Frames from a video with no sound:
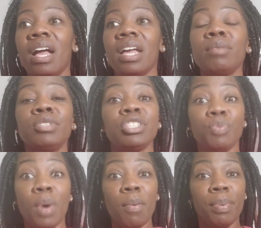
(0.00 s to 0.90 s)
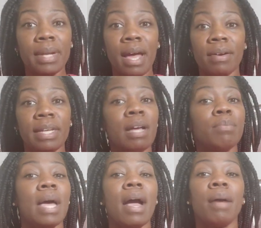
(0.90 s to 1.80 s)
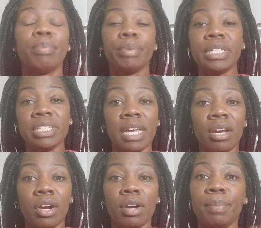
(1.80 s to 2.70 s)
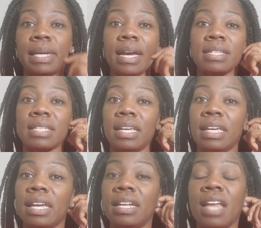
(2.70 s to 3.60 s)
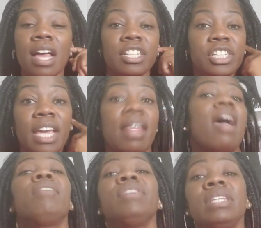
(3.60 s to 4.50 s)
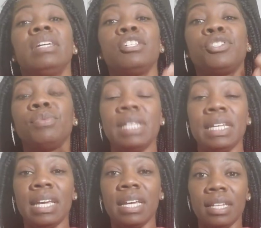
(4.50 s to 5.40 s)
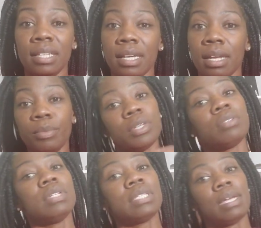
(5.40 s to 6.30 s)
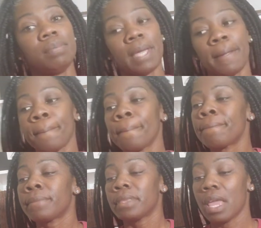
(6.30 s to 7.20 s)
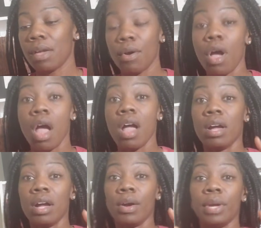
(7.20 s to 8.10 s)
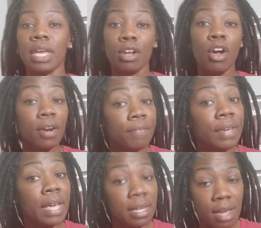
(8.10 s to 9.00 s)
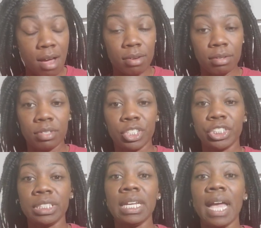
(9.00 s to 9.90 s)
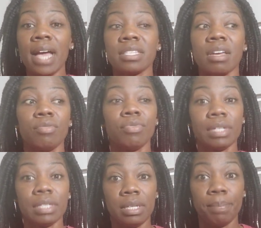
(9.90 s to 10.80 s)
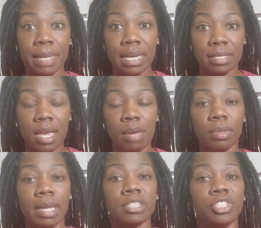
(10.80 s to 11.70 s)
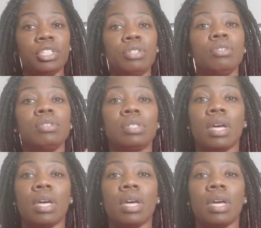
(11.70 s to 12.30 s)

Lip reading: it was just well put out. And I appreciate her because, again, she had everything that you needed in the link. And I'm going to do the same thing. Now, in her video, she has a really big table. Like, she used